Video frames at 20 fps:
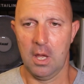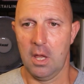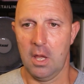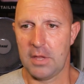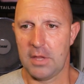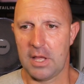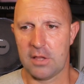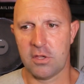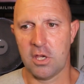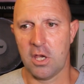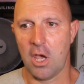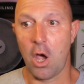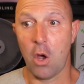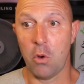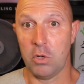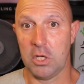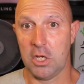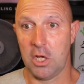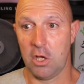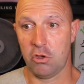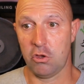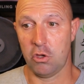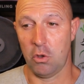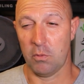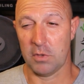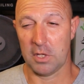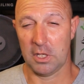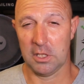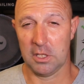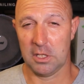That's the only issue. It
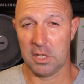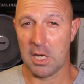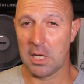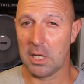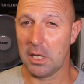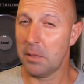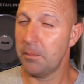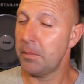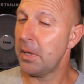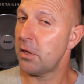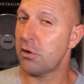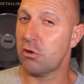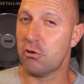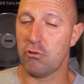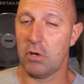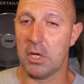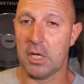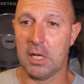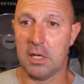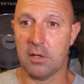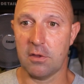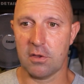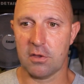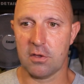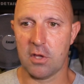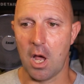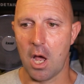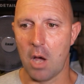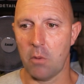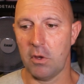was a little bit streaky to
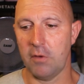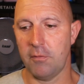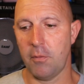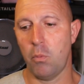start with,